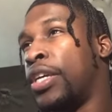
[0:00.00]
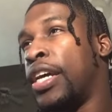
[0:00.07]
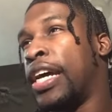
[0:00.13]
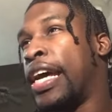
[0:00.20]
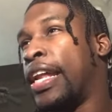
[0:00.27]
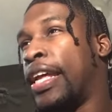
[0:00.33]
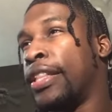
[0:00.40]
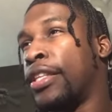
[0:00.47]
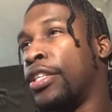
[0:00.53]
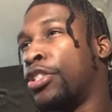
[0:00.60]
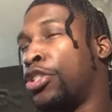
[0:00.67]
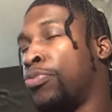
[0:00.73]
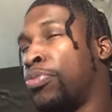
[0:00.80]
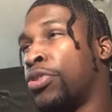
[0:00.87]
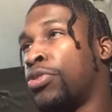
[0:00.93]
he had like the
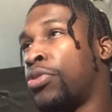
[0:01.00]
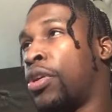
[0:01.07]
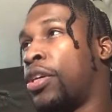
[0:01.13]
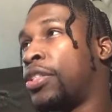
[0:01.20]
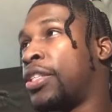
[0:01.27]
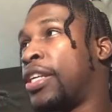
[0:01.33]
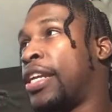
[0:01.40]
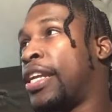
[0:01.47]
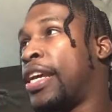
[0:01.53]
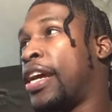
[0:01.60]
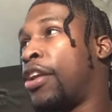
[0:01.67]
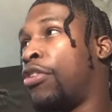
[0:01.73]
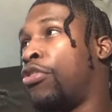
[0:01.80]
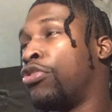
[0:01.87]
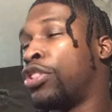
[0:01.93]
Super Trunks, and then he
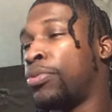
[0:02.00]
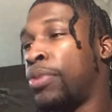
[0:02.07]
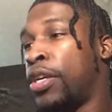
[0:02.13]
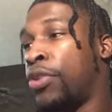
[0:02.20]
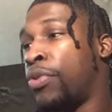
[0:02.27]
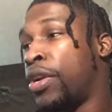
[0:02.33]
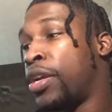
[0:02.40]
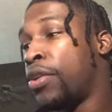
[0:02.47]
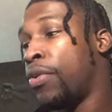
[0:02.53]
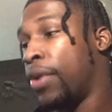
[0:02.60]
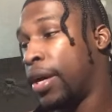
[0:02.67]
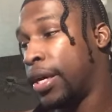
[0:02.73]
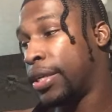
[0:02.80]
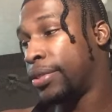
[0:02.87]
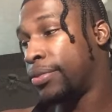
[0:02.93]
had Ultimate Green
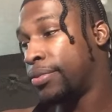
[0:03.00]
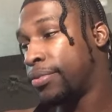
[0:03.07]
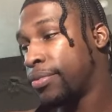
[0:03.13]
Gohan